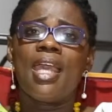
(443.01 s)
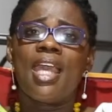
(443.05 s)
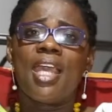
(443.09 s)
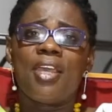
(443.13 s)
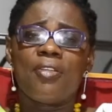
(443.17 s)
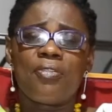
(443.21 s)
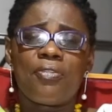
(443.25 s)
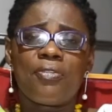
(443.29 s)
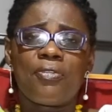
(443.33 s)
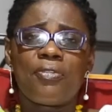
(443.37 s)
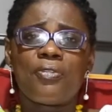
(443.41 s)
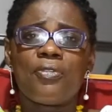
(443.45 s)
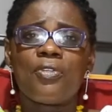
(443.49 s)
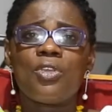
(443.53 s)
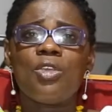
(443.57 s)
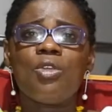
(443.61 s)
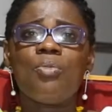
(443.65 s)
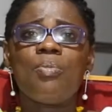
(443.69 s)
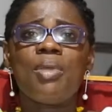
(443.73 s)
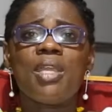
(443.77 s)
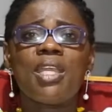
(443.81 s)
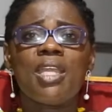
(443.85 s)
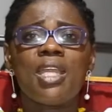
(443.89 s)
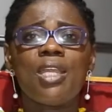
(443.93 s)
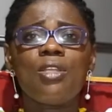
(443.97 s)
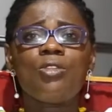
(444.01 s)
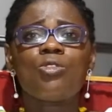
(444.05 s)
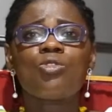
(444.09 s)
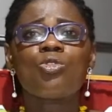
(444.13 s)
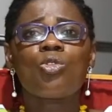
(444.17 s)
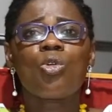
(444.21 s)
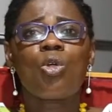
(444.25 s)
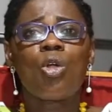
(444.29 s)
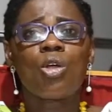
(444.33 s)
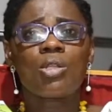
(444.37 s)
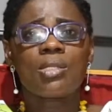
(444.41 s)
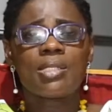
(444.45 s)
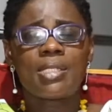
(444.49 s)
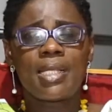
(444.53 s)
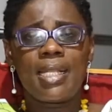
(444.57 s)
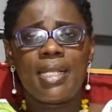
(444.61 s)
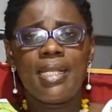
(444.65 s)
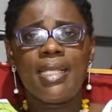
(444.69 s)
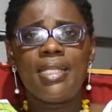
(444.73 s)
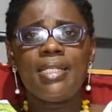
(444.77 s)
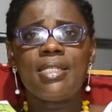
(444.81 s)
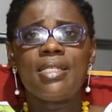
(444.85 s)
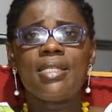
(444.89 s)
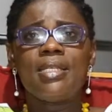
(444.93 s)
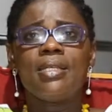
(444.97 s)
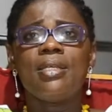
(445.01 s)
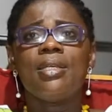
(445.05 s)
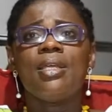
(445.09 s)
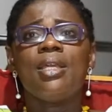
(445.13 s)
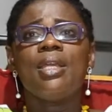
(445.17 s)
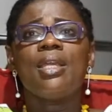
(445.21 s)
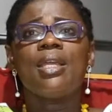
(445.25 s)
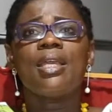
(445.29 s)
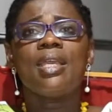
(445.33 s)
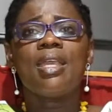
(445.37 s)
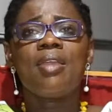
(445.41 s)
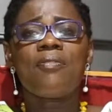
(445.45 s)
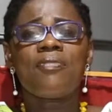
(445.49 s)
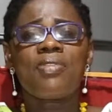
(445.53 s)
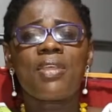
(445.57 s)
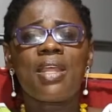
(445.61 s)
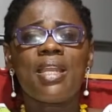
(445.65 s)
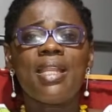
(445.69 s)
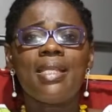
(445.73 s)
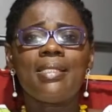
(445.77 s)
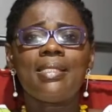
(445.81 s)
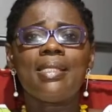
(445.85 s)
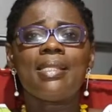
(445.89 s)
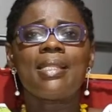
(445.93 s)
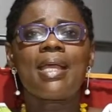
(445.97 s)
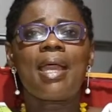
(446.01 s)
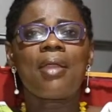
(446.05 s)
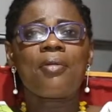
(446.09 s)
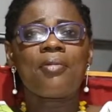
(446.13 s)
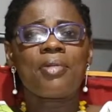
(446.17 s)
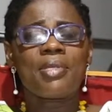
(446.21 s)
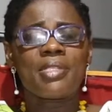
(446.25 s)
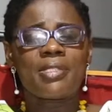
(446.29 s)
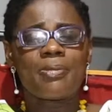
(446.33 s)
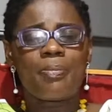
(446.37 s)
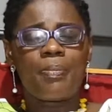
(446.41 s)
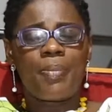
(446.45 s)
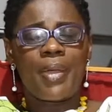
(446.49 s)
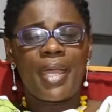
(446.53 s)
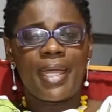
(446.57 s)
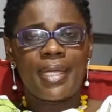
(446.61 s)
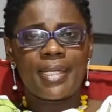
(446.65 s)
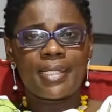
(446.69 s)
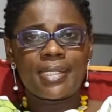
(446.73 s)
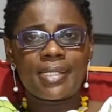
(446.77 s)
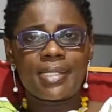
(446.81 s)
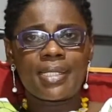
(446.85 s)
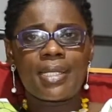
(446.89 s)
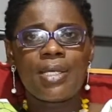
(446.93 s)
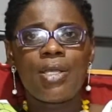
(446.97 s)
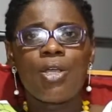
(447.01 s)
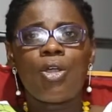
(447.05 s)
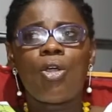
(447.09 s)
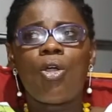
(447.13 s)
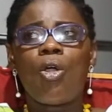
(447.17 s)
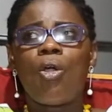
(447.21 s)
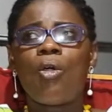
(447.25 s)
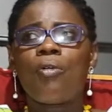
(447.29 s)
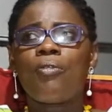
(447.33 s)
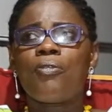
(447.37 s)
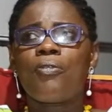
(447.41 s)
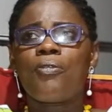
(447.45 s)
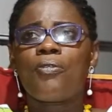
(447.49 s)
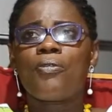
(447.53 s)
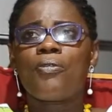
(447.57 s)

If you begin to court a lady, give the lady that respect of